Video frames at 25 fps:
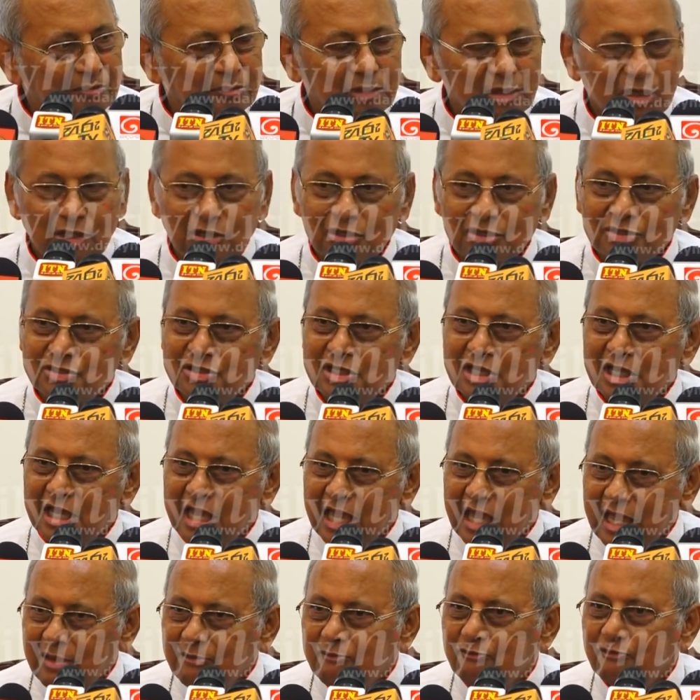because she
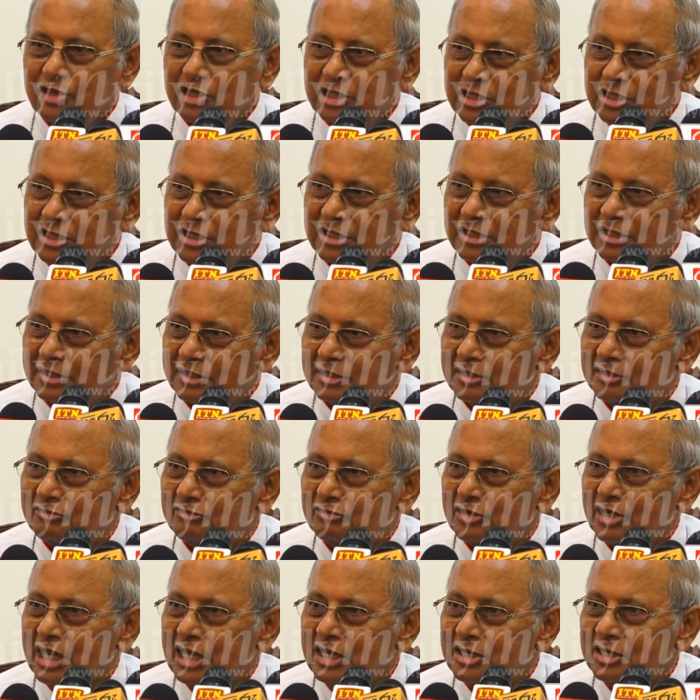came with her
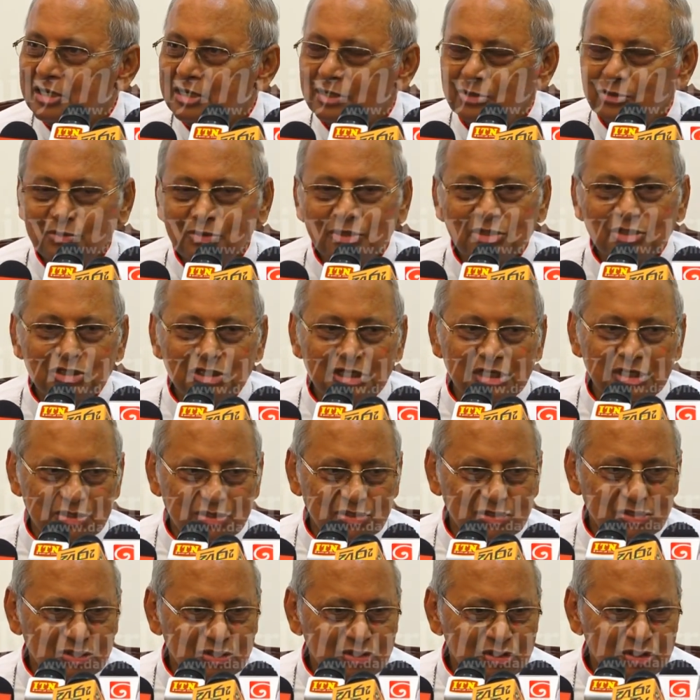friend to the
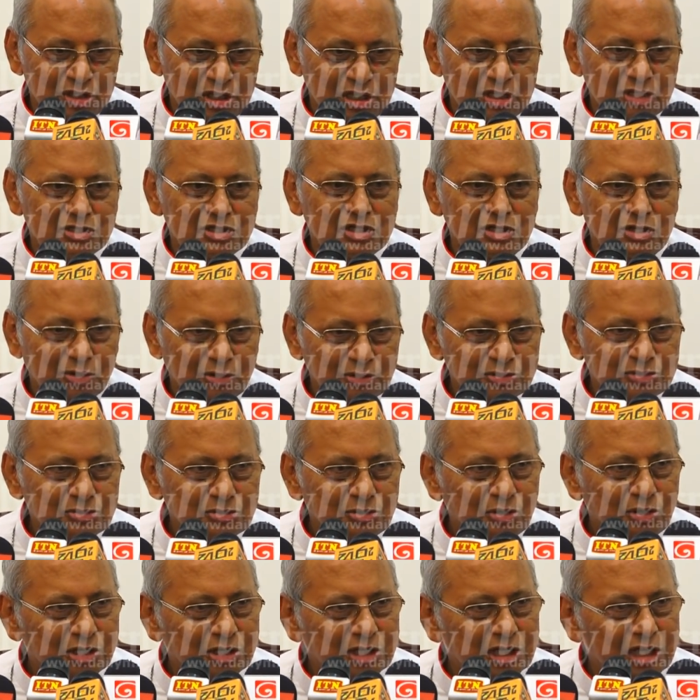church and she
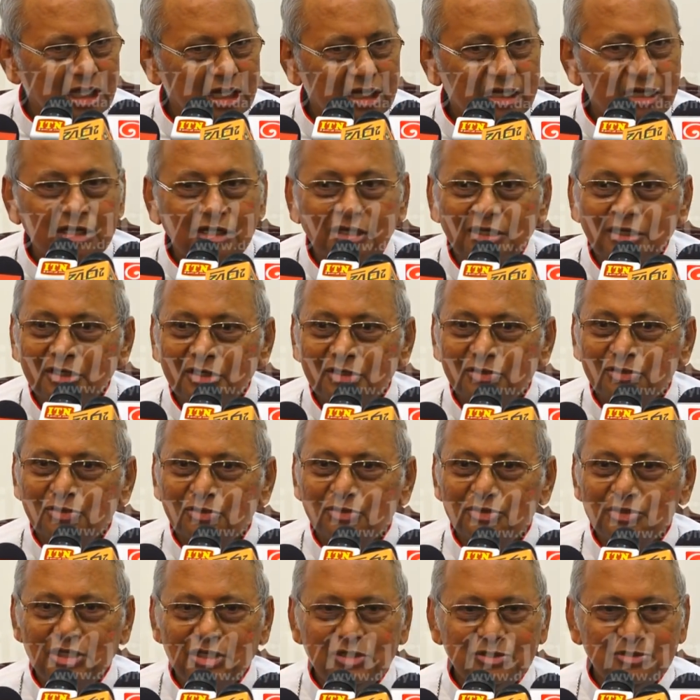also got killed.
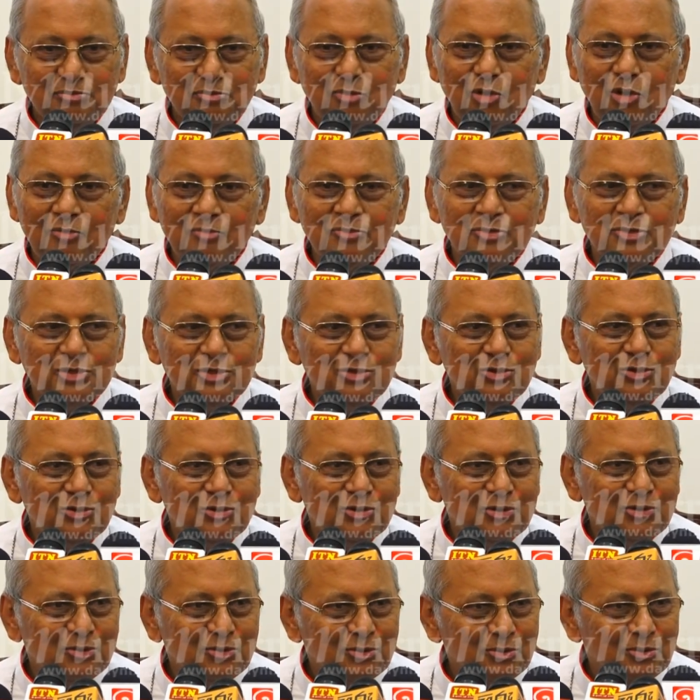So these bombs
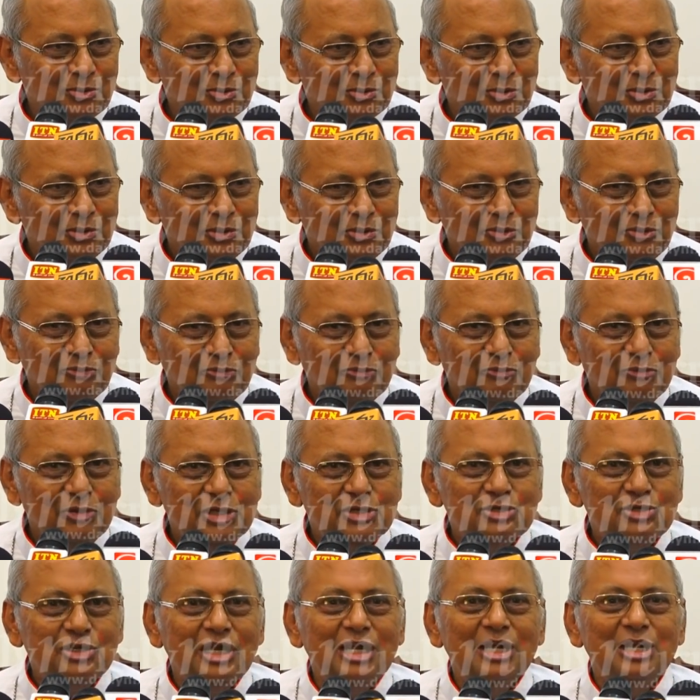don't know
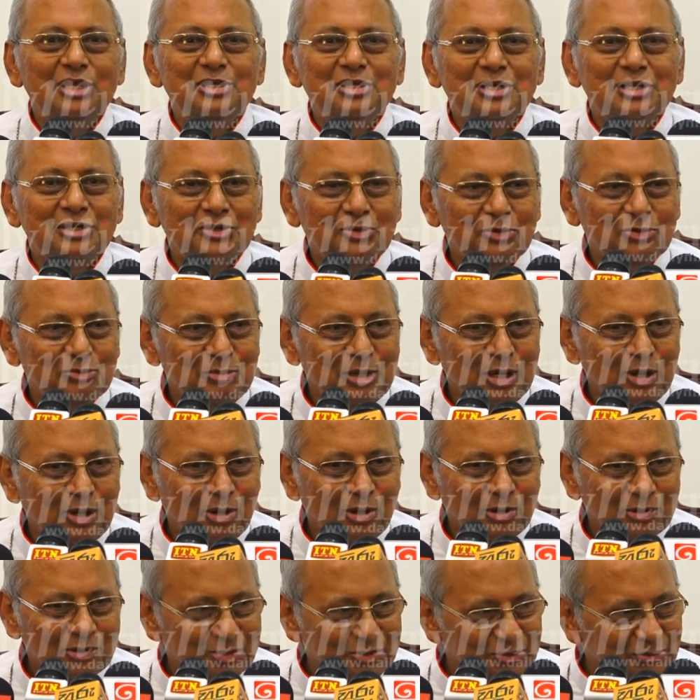which religion you
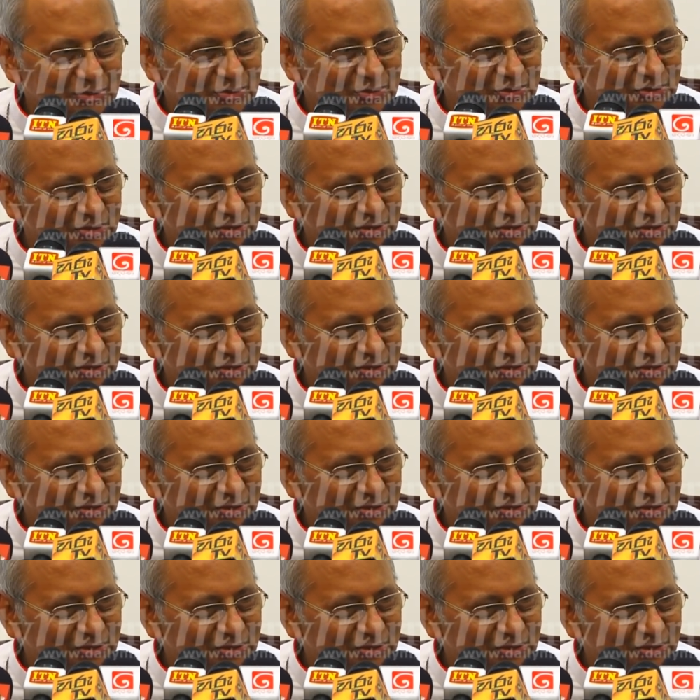belong to.